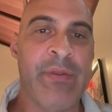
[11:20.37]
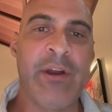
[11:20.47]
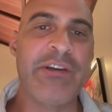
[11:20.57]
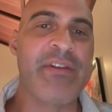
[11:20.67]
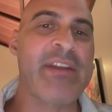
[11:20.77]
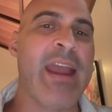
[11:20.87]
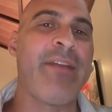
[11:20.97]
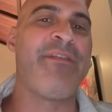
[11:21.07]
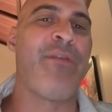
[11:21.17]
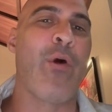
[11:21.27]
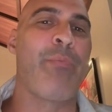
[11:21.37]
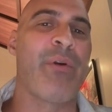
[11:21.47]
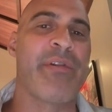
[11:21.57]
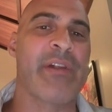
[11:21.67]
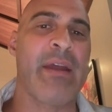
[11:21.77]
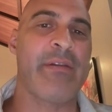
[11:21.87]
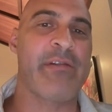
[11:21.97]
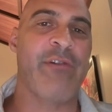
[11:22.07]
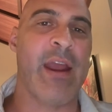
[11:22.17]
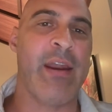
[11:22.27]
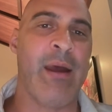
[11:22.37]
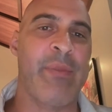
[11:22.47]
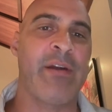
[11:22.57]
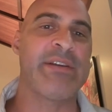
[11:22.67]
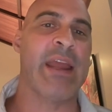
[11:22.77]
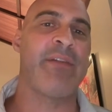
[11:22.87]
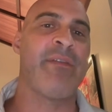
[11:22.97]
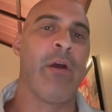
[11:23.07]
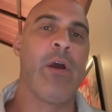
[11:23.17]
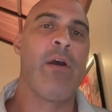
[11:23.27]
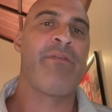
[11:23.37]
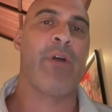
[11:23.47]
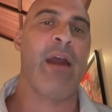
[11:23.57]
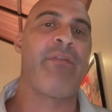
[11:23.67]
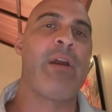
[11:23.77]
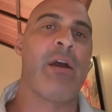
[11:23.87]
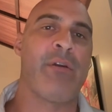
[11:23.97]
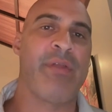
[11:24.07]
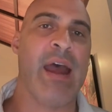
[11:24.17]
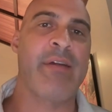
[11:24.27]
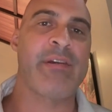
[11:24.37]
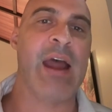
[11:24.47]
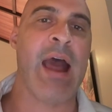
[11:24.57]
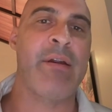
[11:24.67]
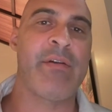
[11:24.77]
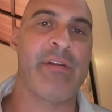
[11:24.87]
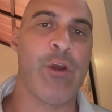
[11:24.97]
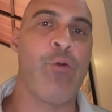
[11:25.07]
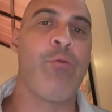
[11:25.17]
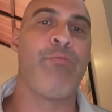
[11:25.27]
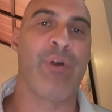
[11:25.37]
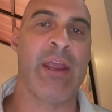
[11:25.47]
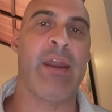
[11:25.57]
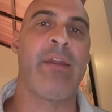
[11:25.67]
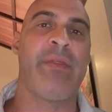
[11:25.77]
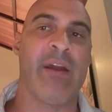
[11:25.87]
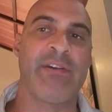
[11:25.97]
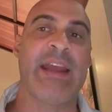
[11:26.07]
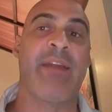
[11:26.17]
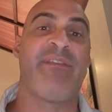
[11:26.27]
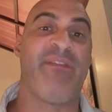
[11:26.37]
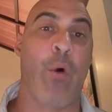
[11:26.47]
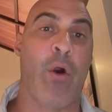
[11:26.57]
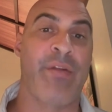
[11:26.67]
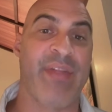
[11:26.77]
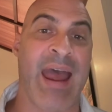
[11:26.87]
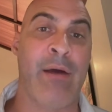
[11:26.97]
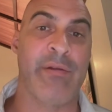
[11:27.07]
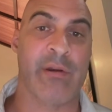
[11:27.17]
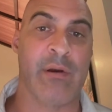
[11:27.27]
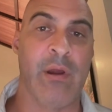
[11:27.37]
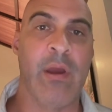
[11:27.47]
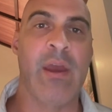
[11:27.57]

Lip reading: They're just taking 4% straight up. They're taking, for every $100,000 you bring in, they're taking $4,000.